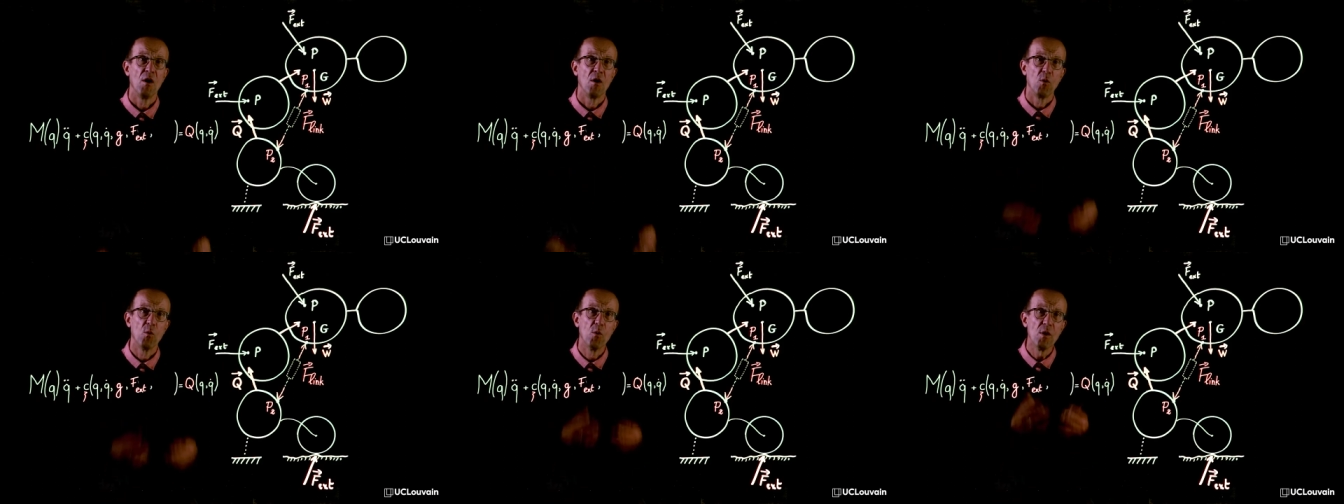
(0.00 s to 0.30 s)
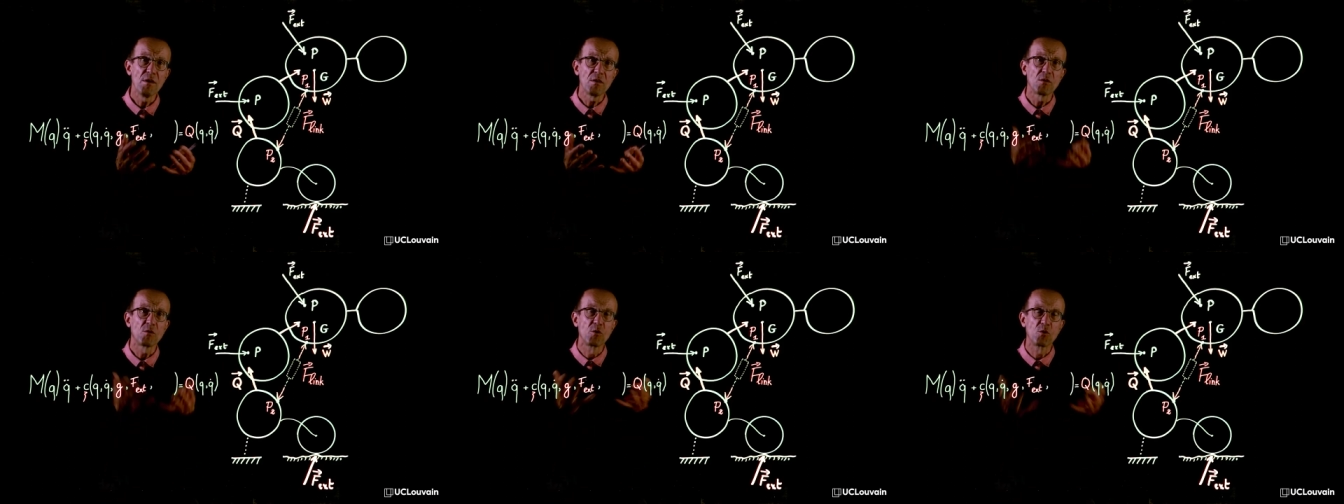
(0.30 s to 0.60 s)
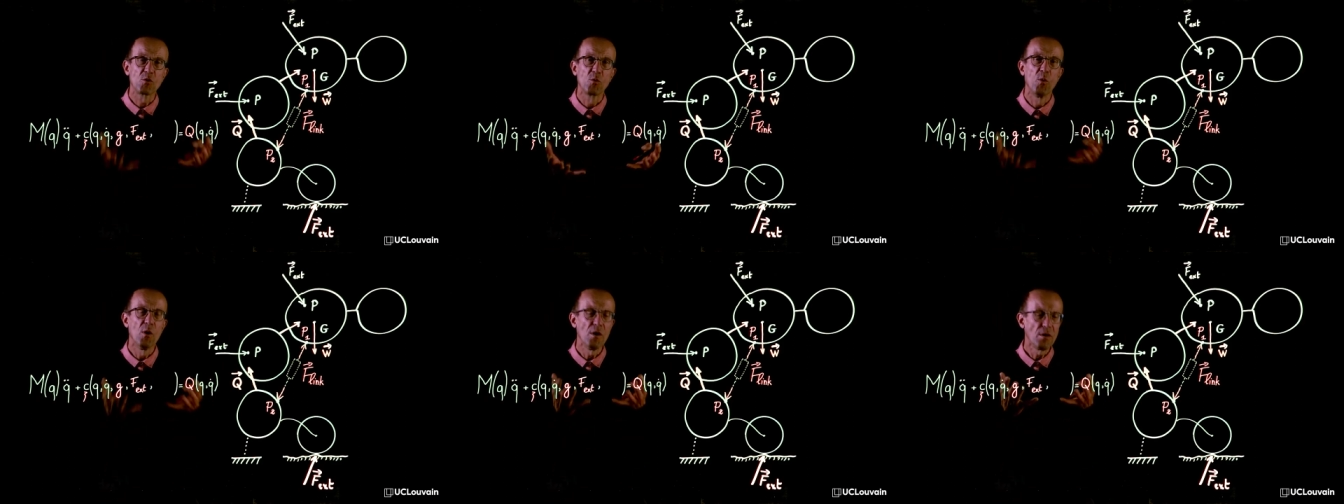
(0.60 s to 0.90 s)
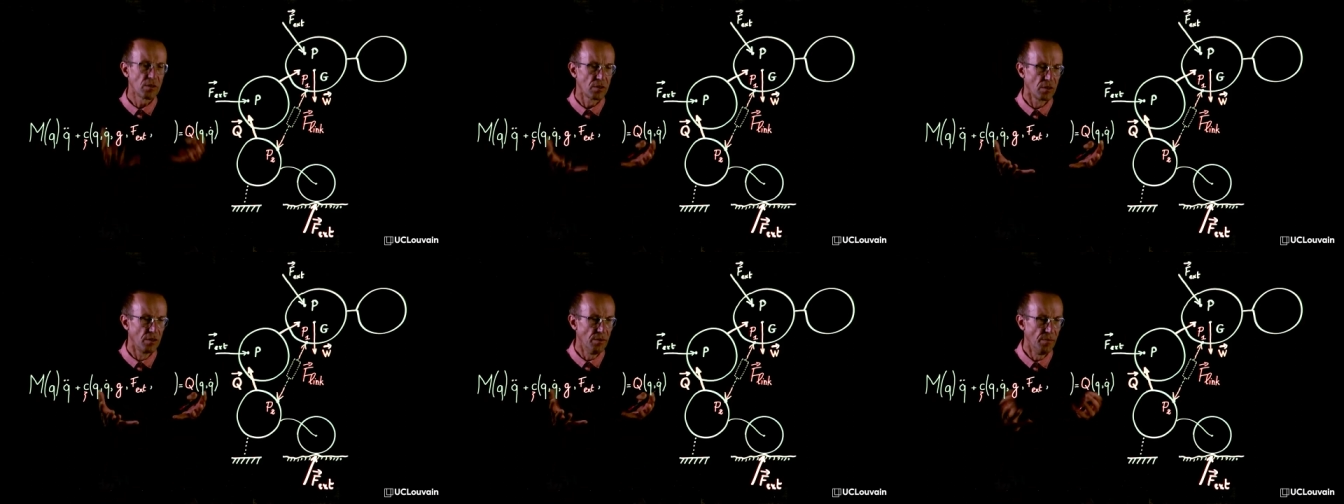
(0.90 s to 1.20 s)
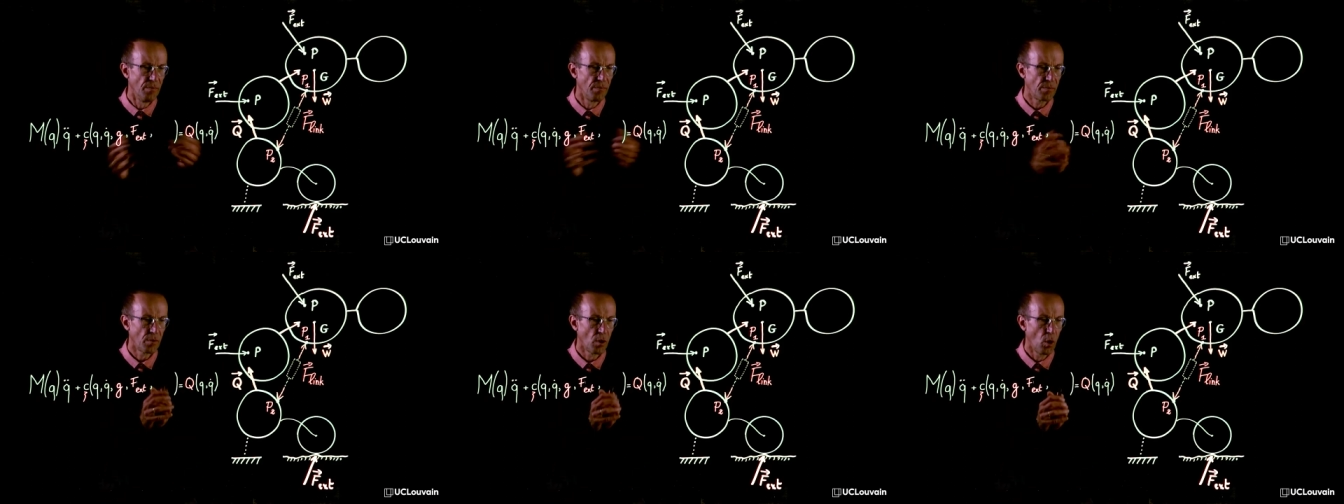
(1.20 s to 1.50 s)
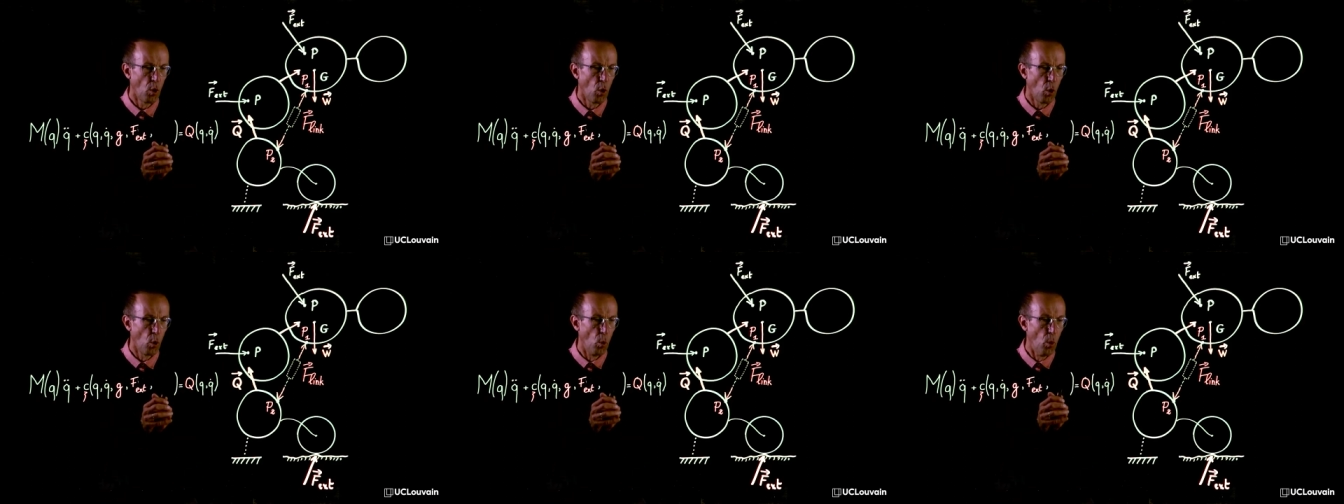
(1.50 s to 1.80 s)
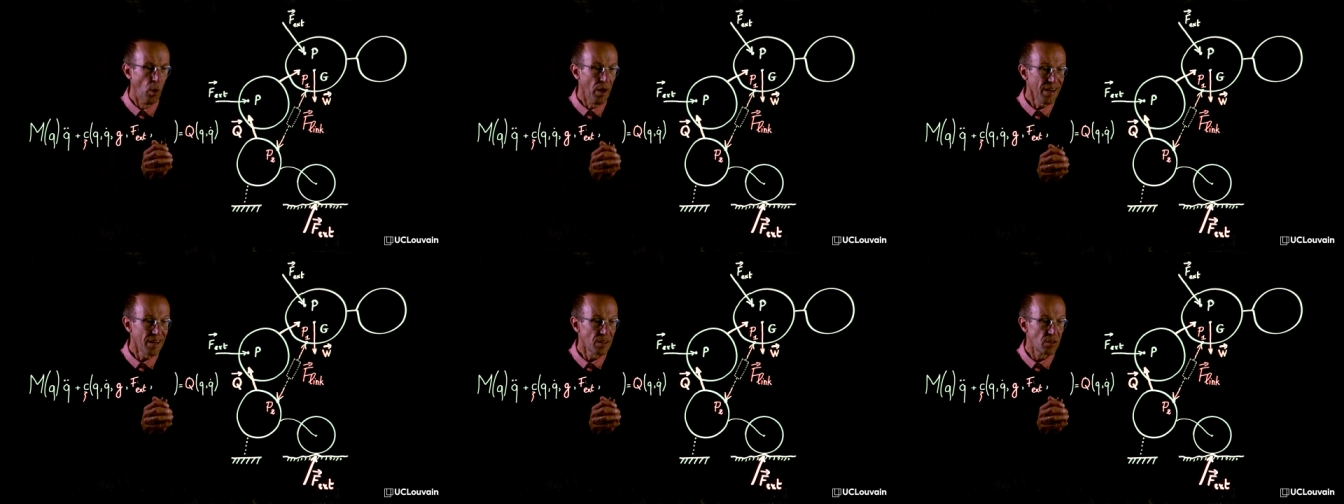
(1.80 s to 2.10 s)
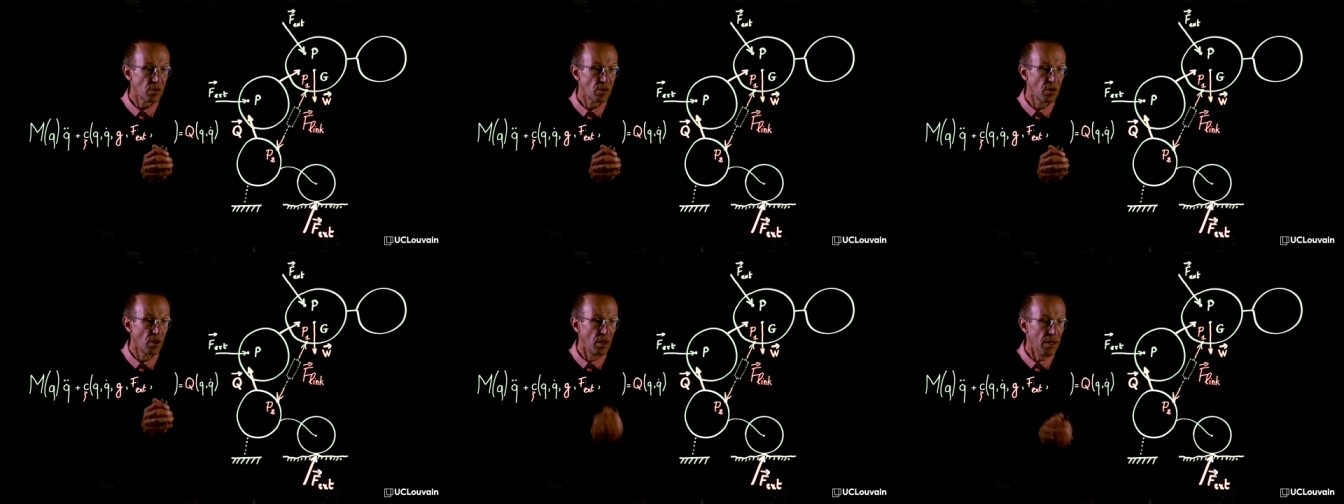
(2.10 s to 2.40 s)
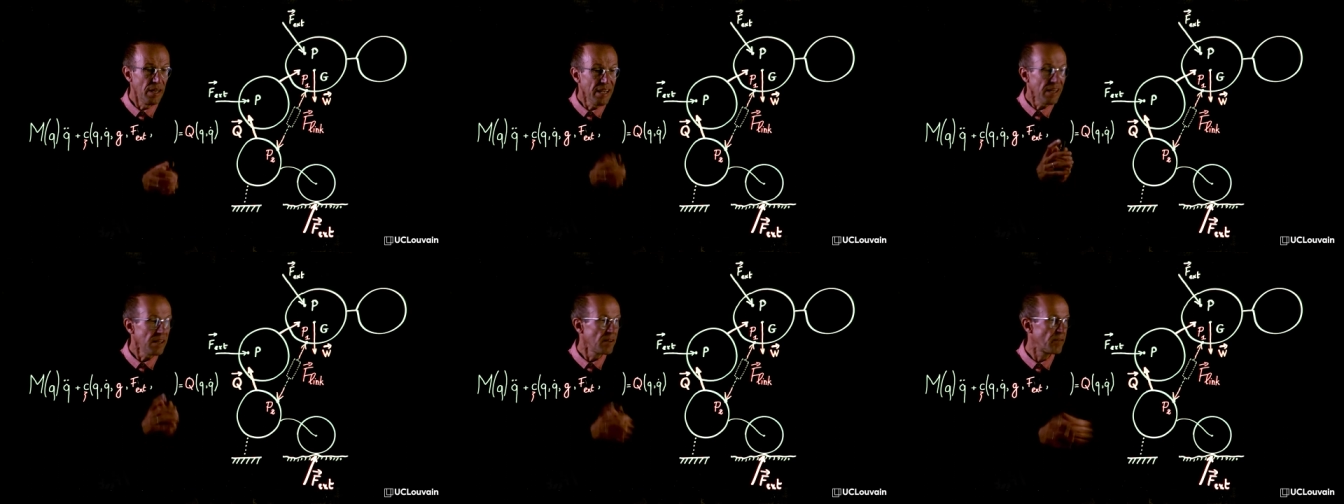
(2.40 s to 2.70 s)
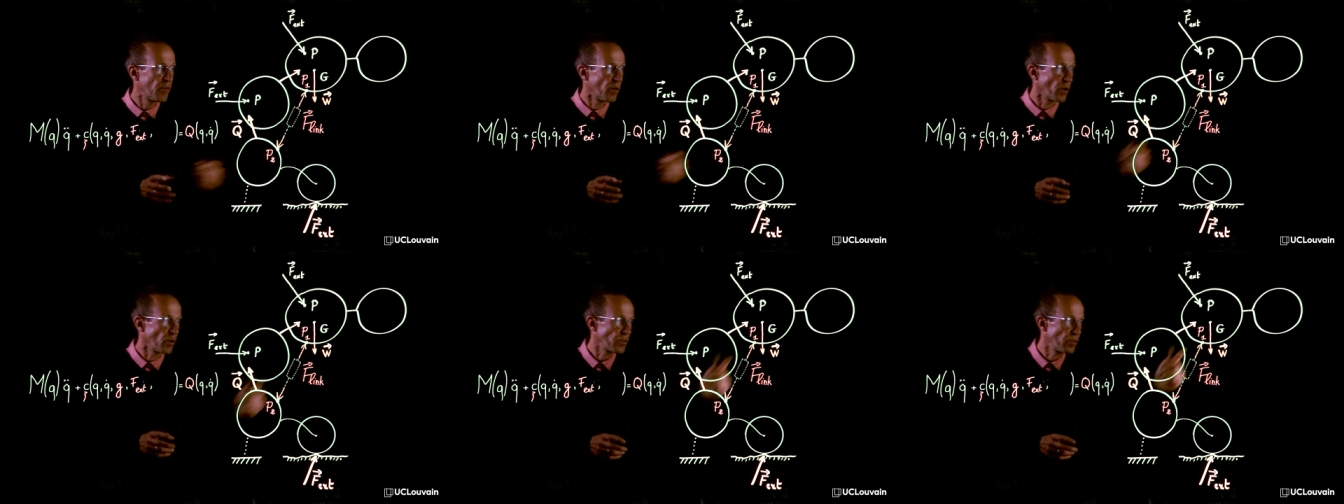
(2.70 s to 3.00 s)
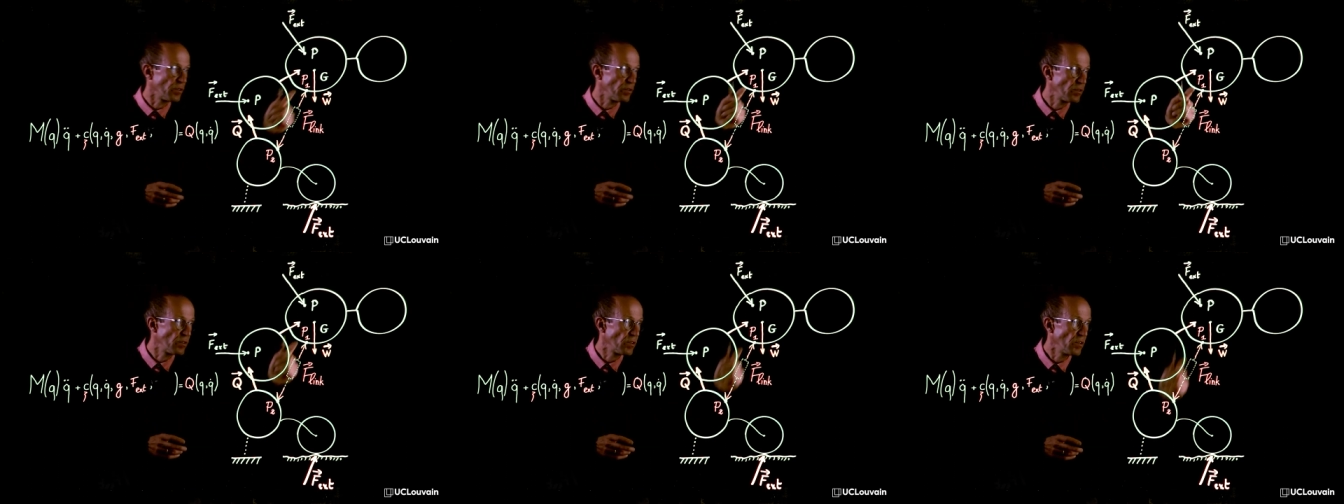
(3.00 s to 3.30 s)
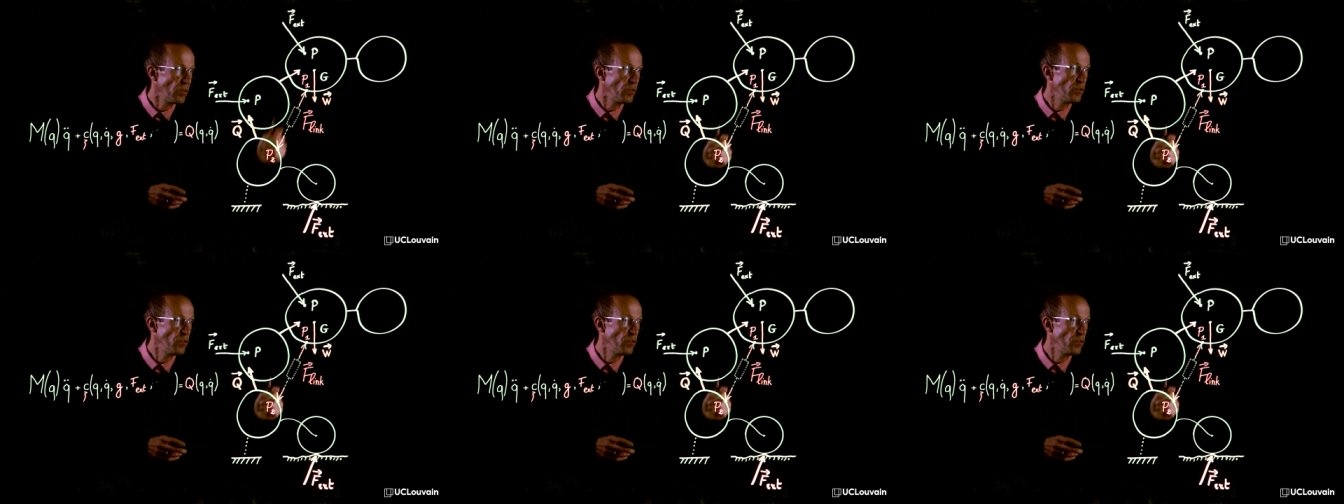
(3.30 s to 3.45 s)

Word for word: One could wonder where the link forces